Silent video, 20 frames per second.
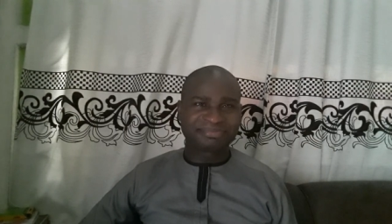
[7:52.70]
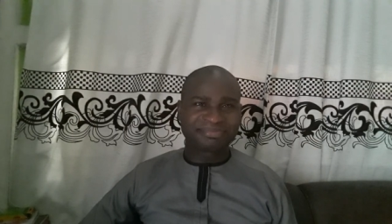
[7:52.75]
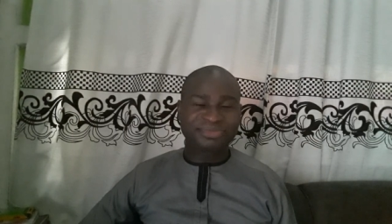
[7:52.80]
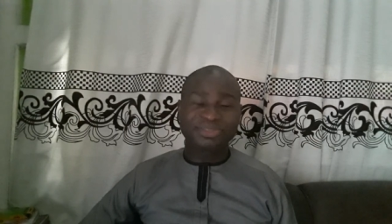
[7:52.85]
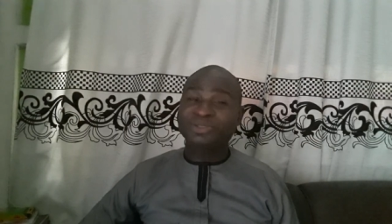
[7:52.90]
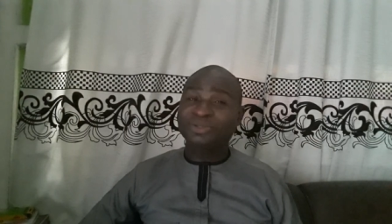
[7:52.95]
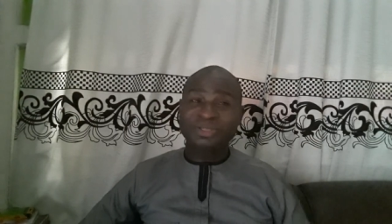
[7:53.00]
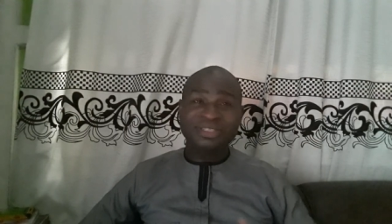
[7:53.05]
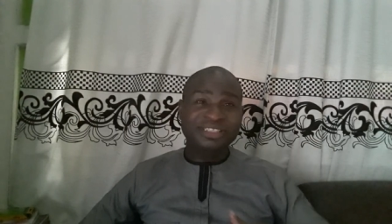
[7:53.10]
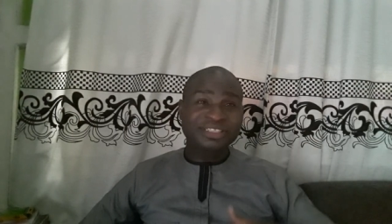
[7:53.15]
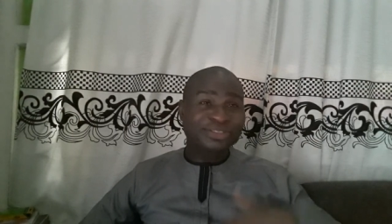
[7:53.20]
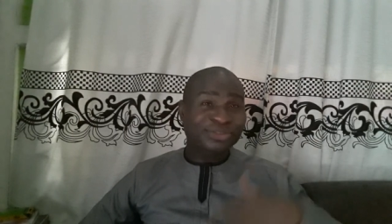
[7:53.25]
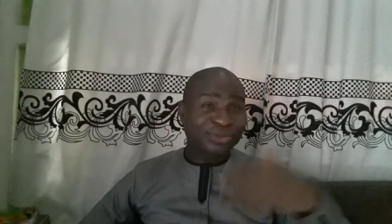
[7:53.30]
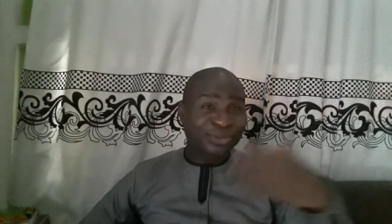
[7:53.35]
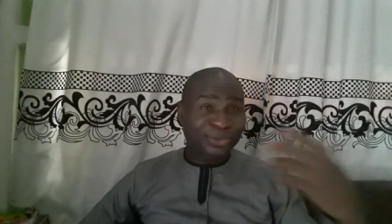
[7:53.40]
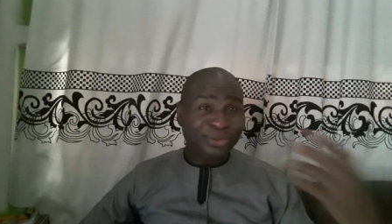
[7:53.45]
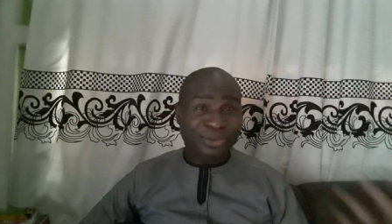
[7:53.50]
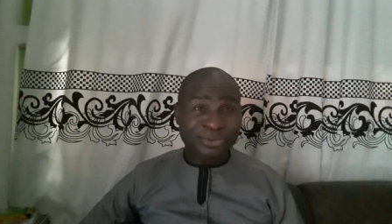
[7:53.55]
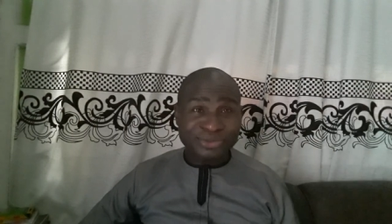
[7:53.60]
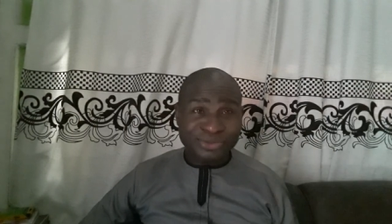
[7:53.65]
You don't need to
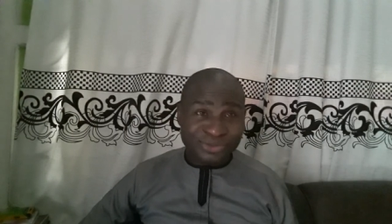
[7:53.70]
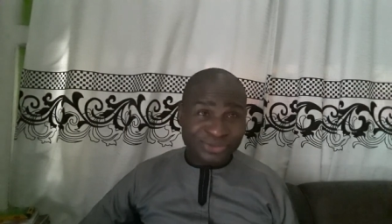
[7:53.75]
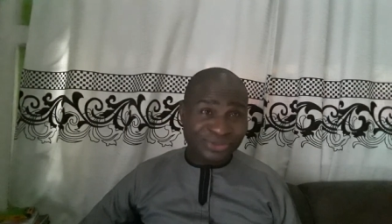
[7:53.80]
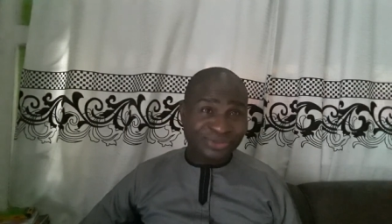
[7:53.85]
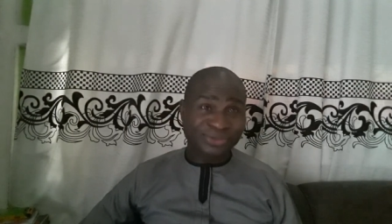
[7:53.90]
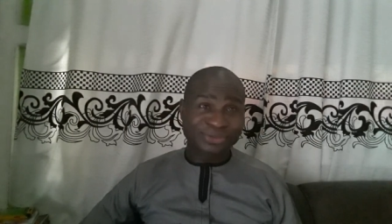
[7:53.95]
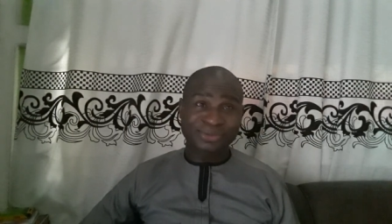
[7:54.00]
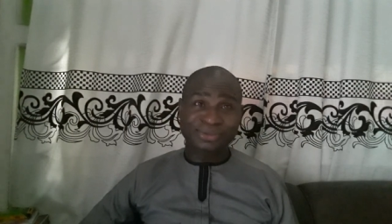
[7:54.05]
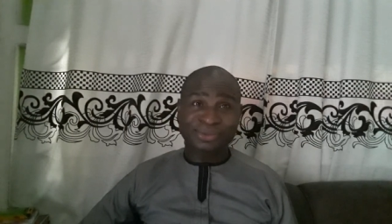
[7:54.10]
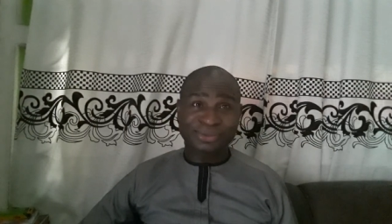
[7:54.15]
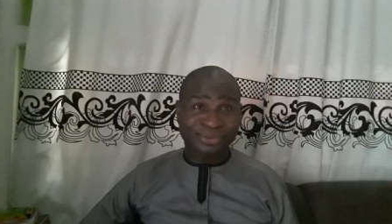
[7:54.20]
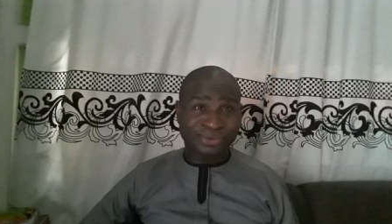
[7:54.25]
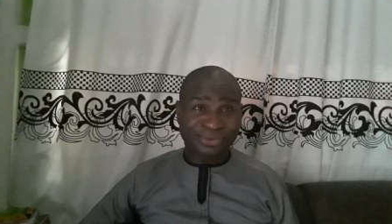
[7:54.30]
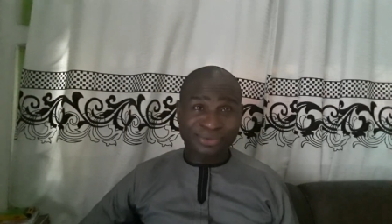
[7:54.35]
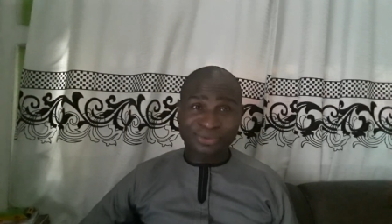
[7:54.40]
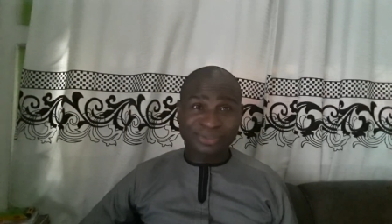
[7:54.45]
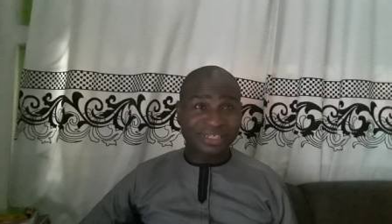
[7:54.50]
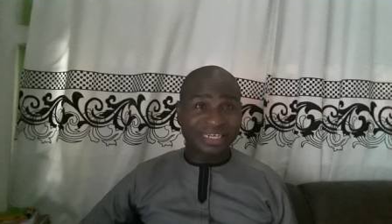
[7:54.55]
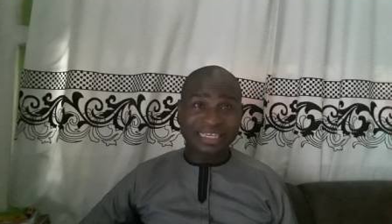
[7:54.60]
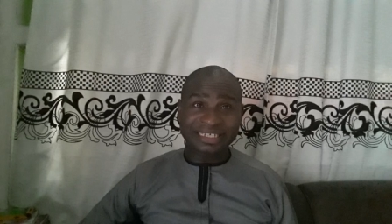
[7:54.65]
go to school
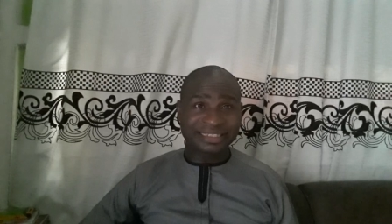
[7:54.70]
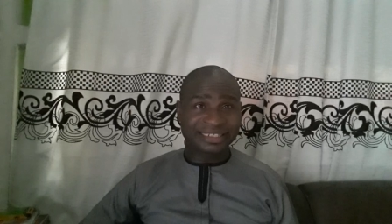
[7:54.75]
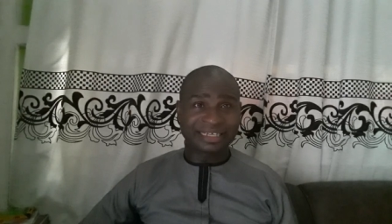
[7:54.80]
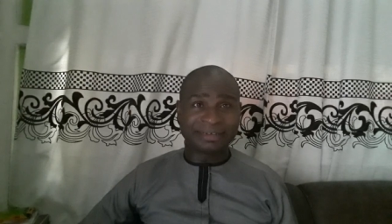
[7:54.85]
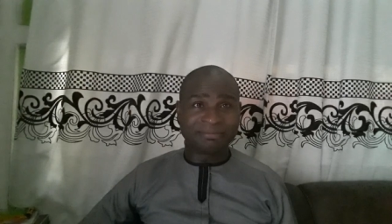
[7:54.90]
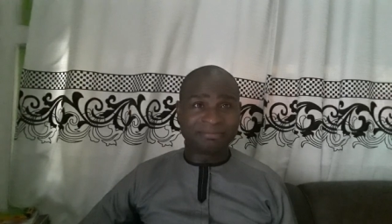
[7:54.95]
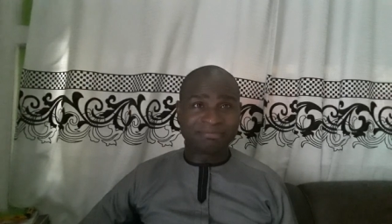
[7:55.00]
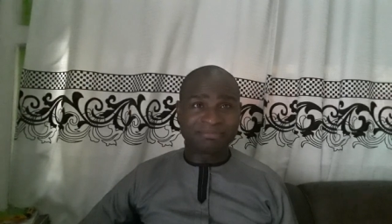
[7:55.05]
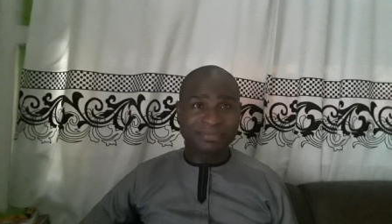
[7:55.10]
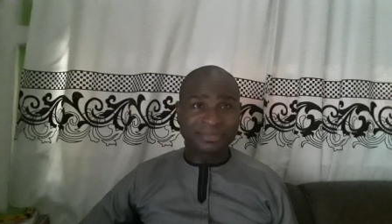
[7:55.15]
to learn them.